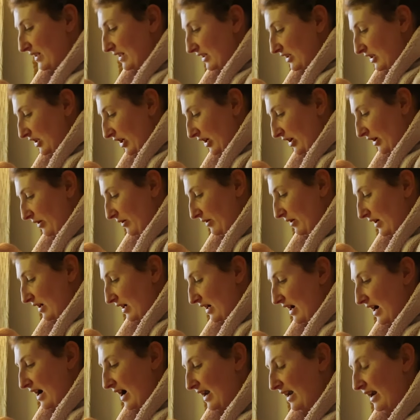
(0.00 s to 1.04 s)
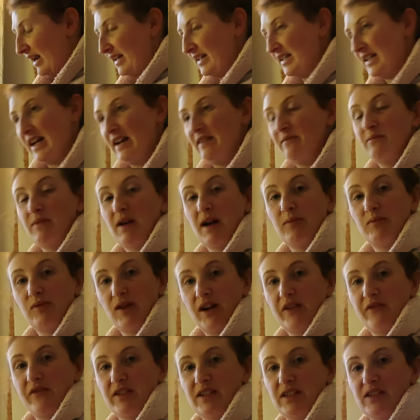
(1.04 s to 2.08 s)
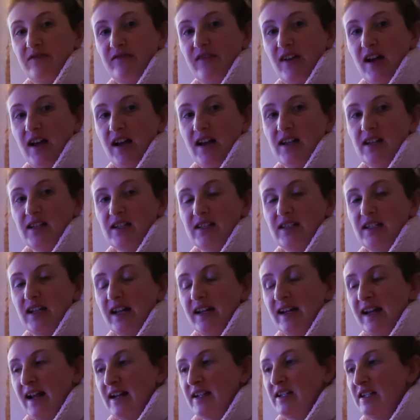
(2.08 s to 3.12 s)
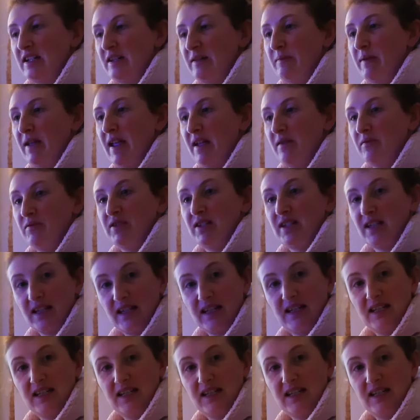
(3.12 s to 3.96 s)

So I like to have my breakfast first and actually be able to